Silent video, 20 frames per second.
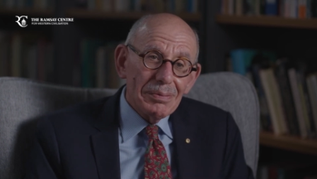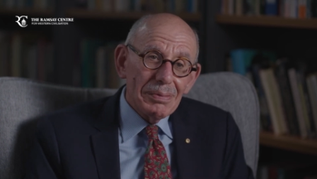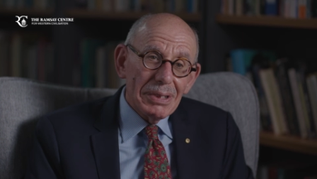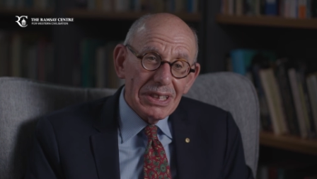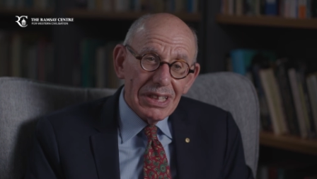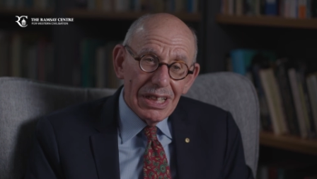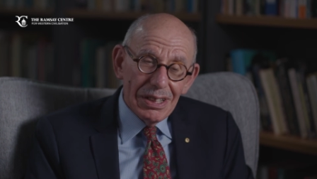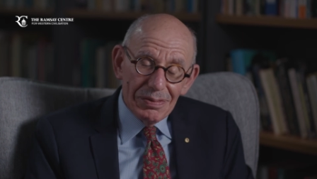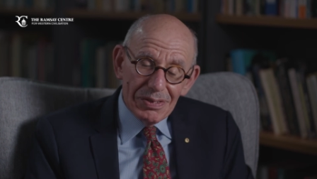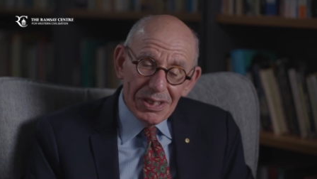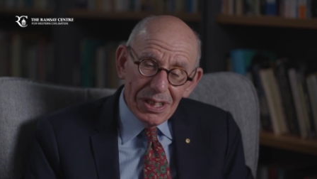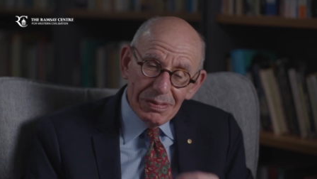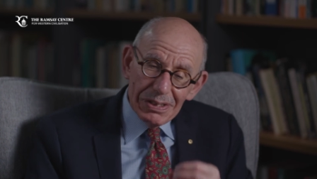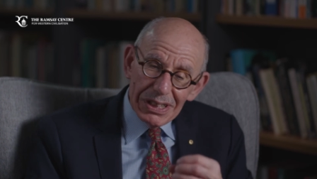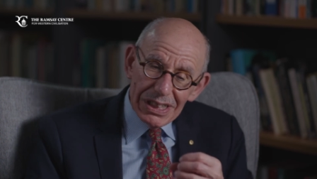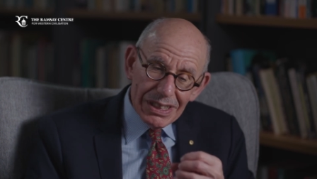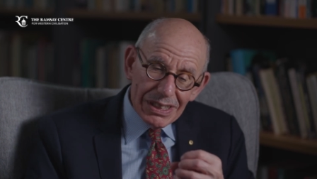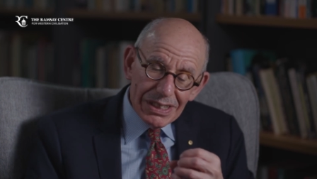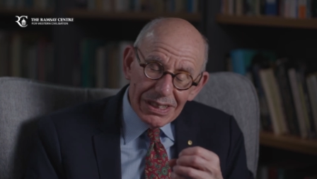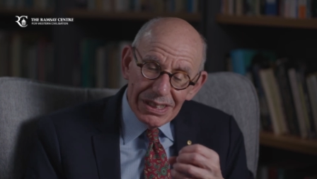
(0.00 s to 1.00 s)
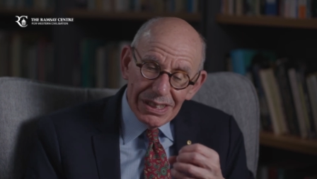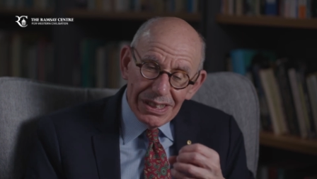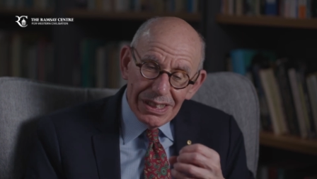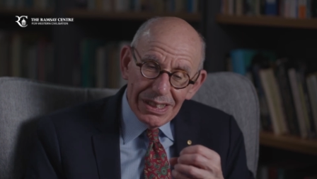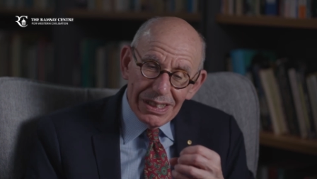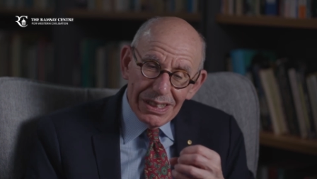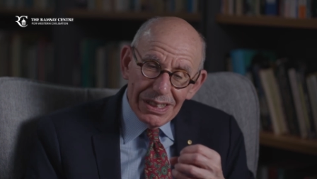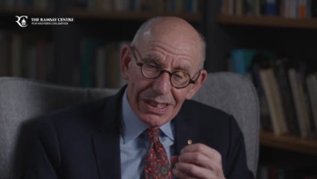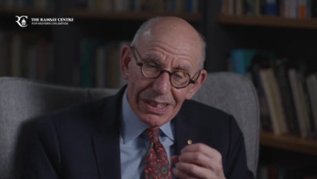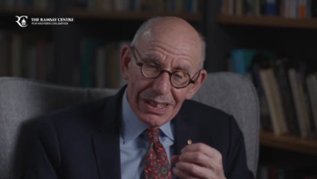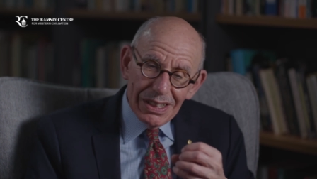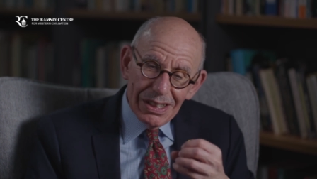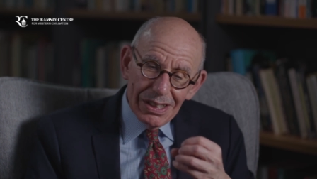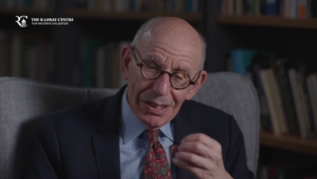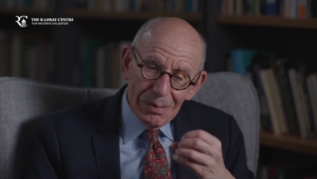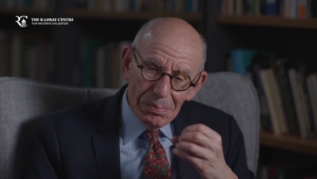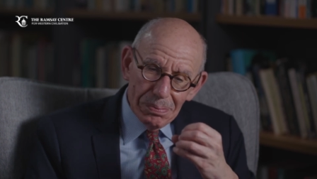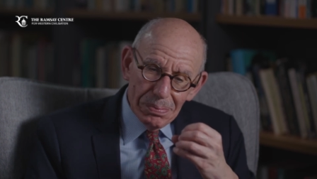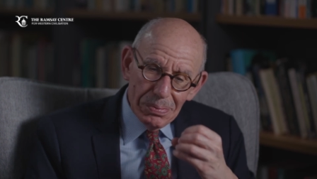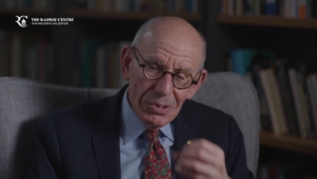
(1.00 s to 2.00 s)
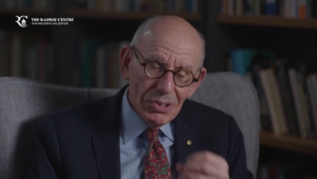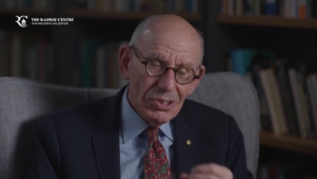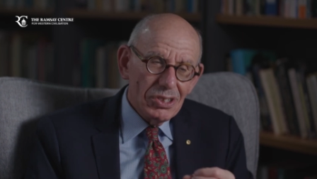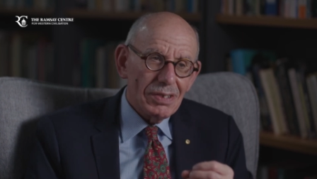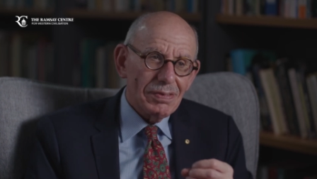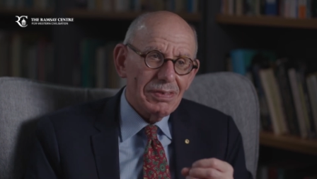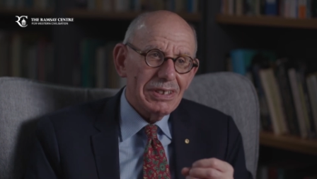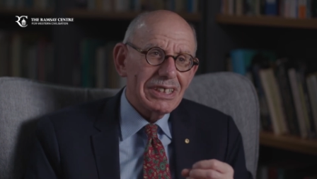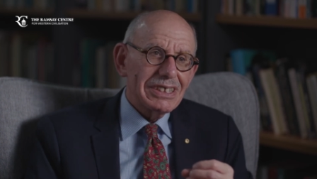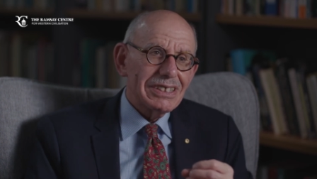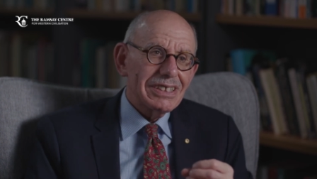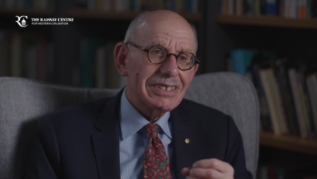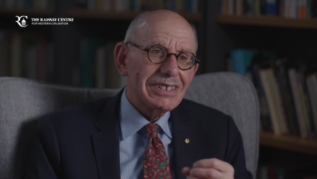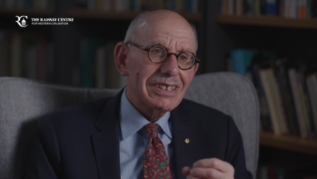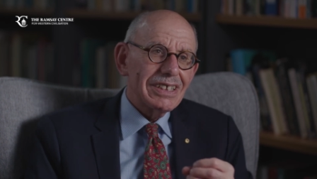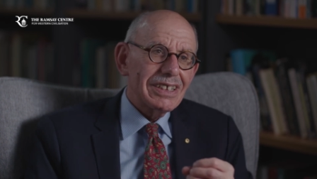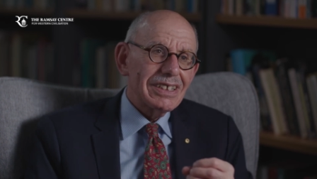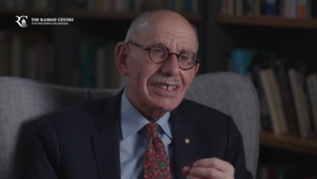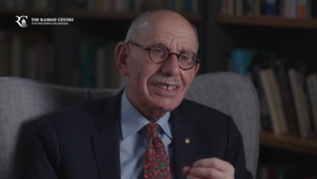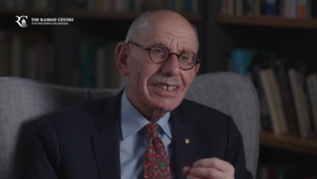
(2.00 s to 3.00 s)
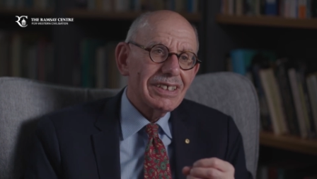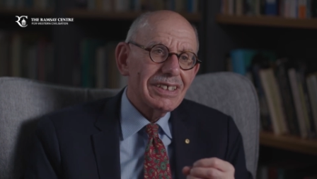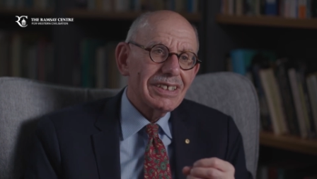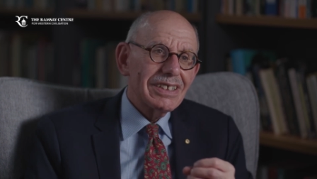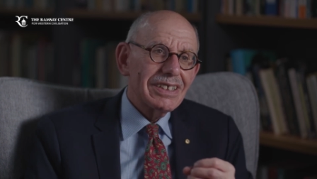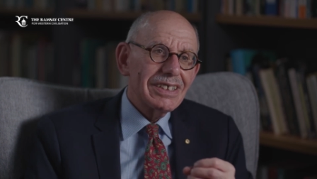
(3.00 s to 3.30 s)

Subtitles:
but they've given it a beautifully succinct,